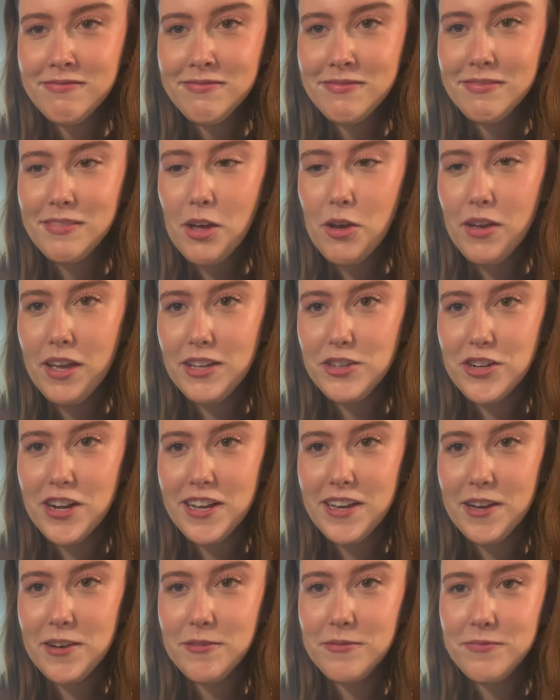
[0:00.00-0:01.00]
Okay,
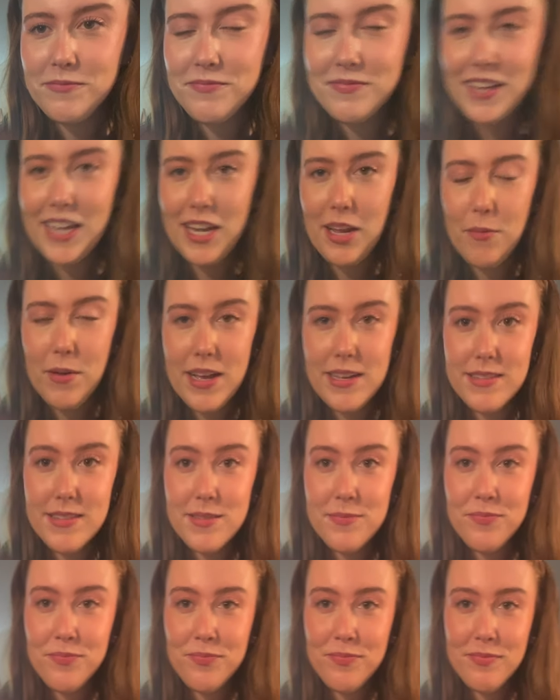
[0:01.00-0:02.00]
Draco. Anyways,
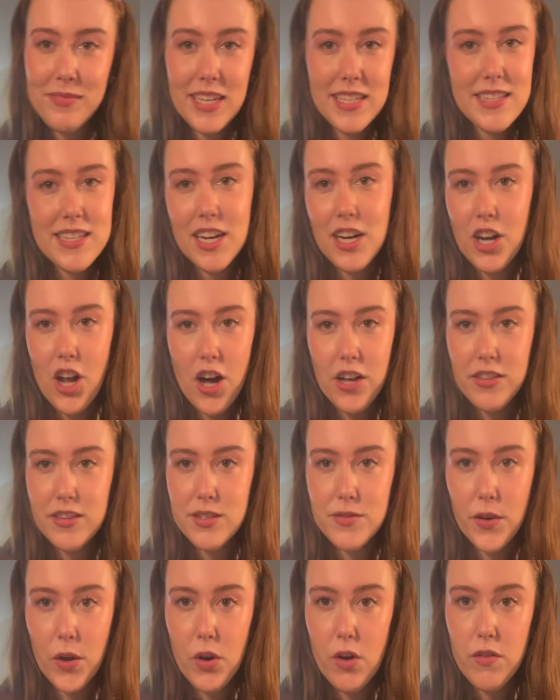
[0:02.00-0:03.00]
he's gonna knock this
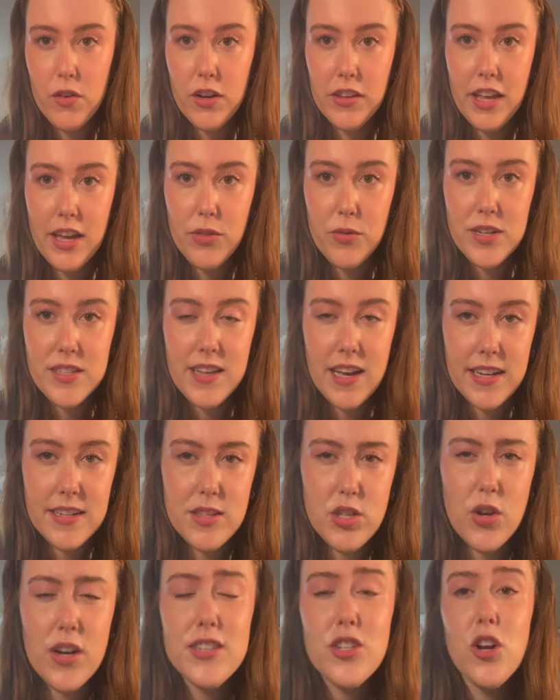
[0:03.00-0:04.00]
phone over in like three seconds.
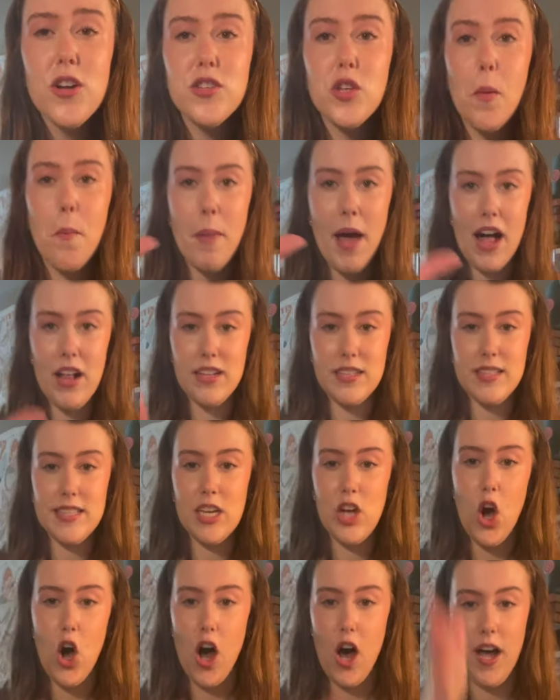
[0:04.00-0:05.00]
You guys are also
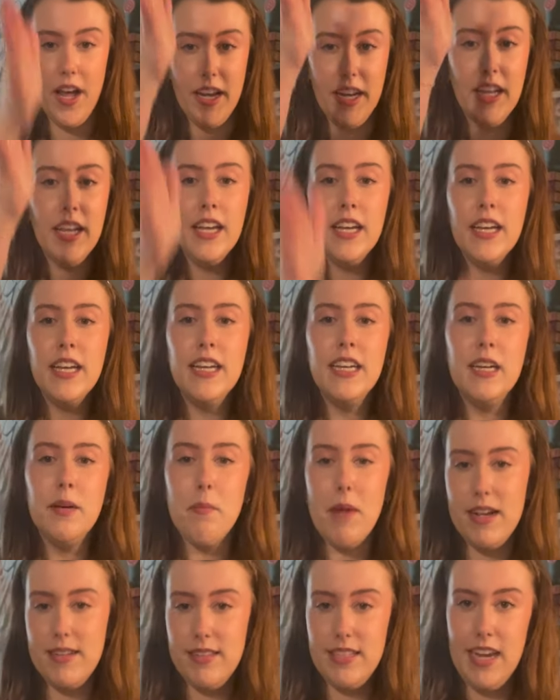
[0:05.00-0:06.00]
balancing on
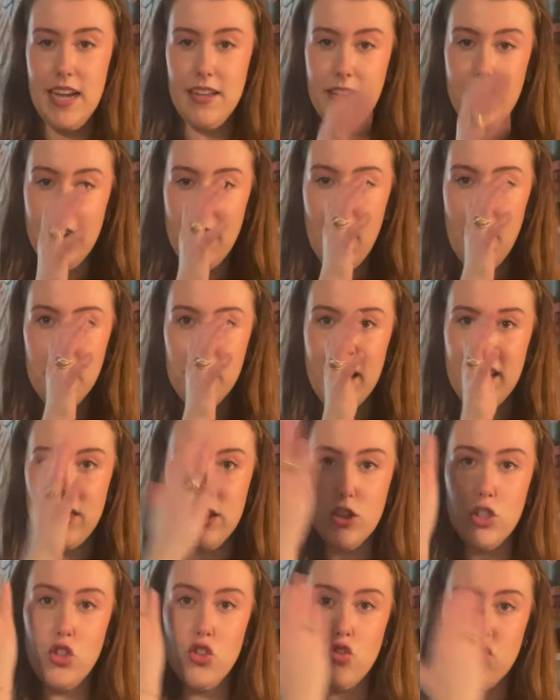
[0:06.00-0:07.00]
my Stanley cup, like the
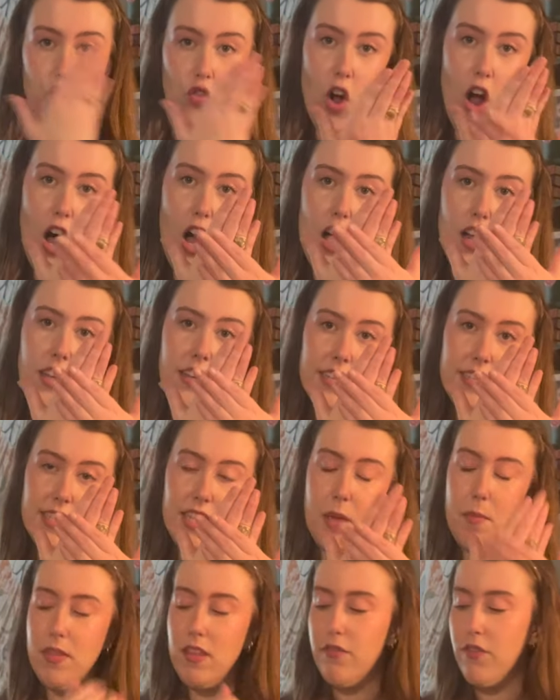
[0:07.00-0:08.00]
straw is
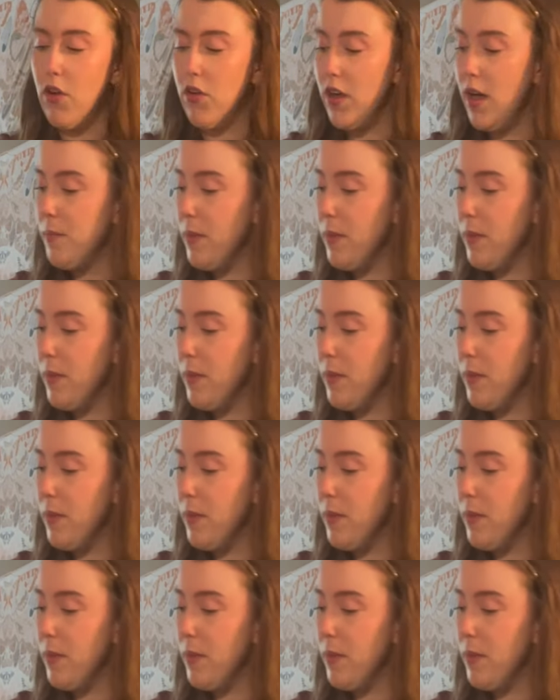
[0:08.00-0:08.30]
keeping the phone up.